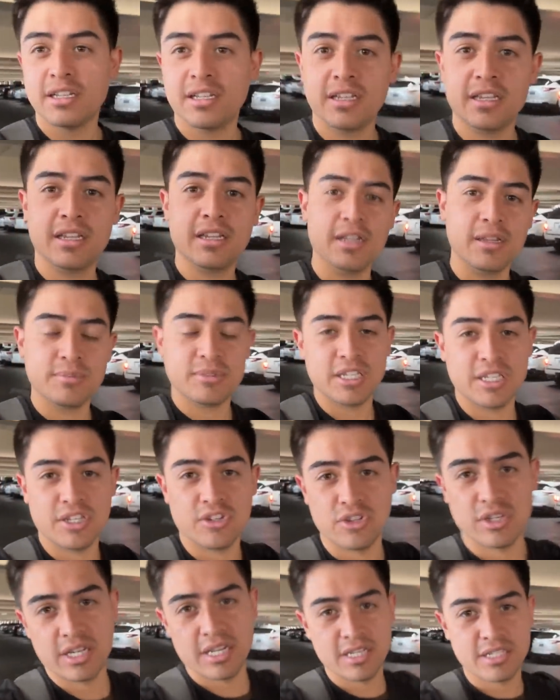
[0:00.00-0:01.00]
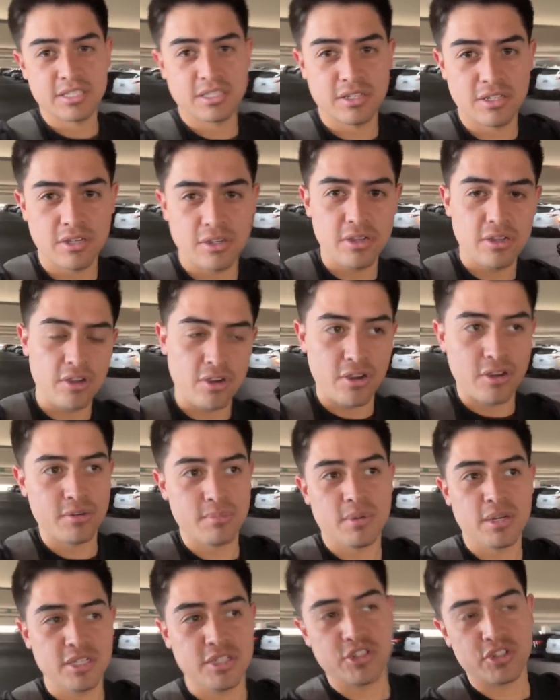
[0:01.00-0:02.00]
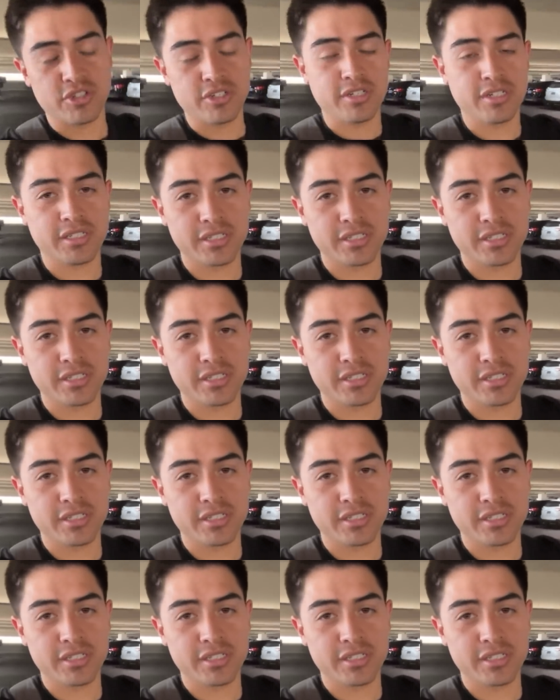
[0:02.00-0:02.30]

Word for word: and I'm taking you guys on my journey.